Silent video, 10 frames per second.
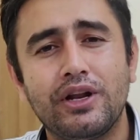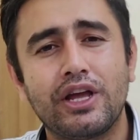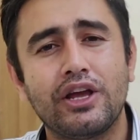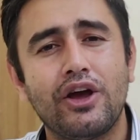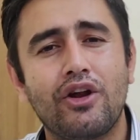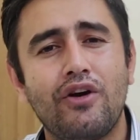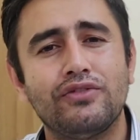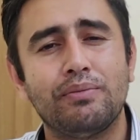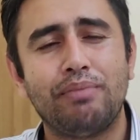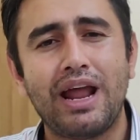taking care
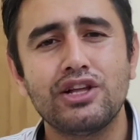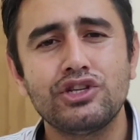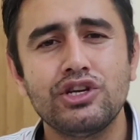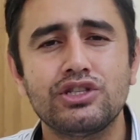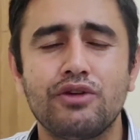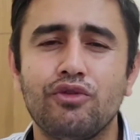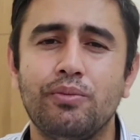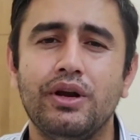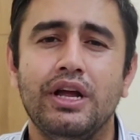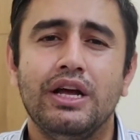of the parachains, the
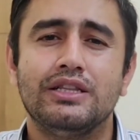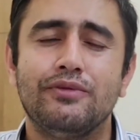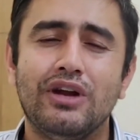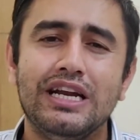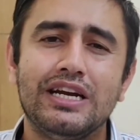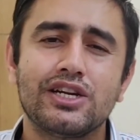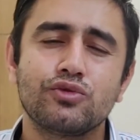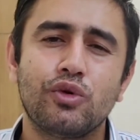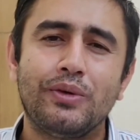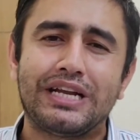validators
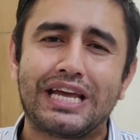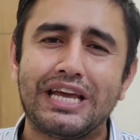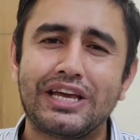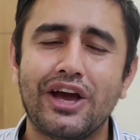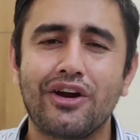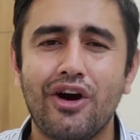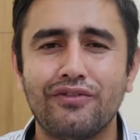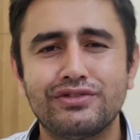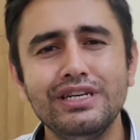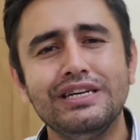would be taking care
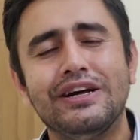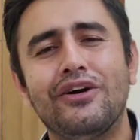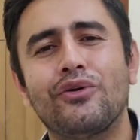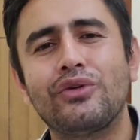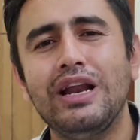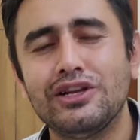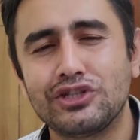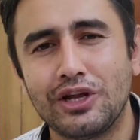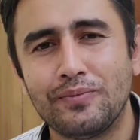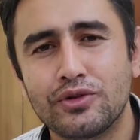of the relay
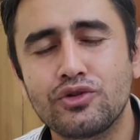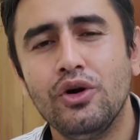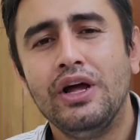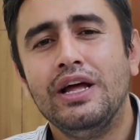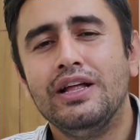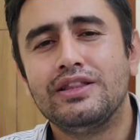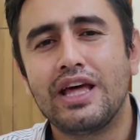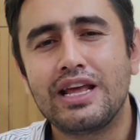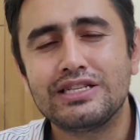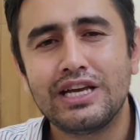chain. So
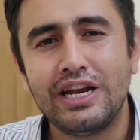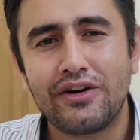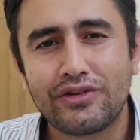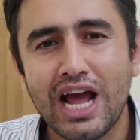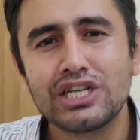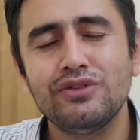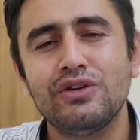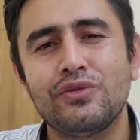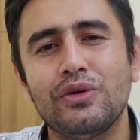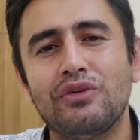there is an interaction
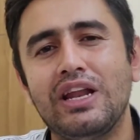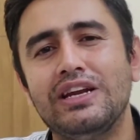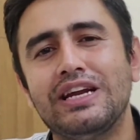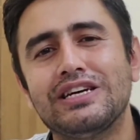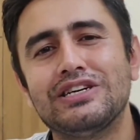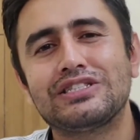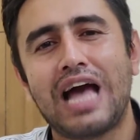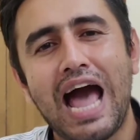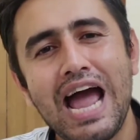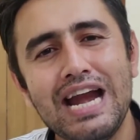between validators
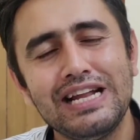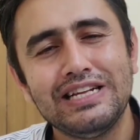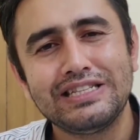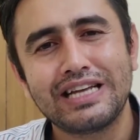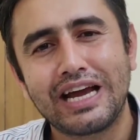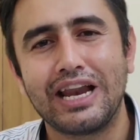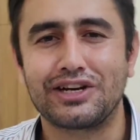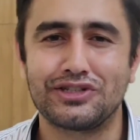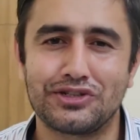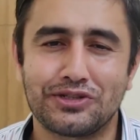and the
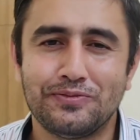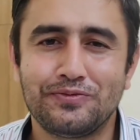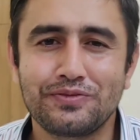collectors.